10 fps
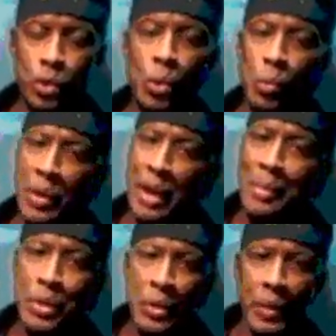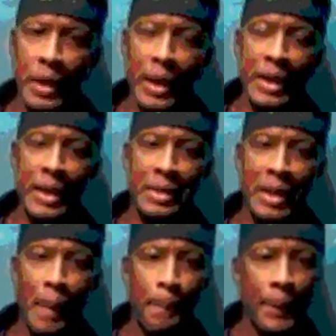So what I'm doing is
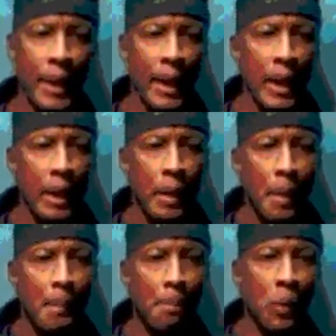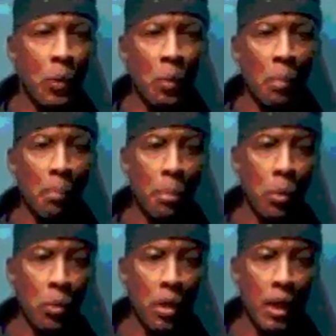I'm playing boom
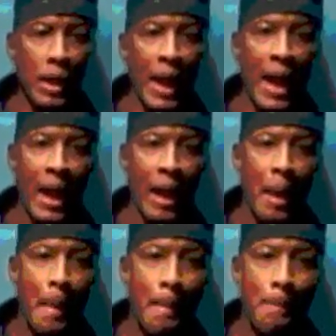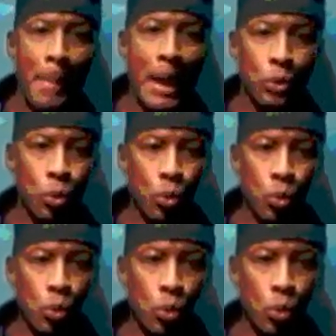boom ga, ba do
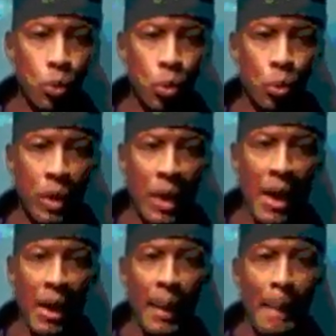do do do ga,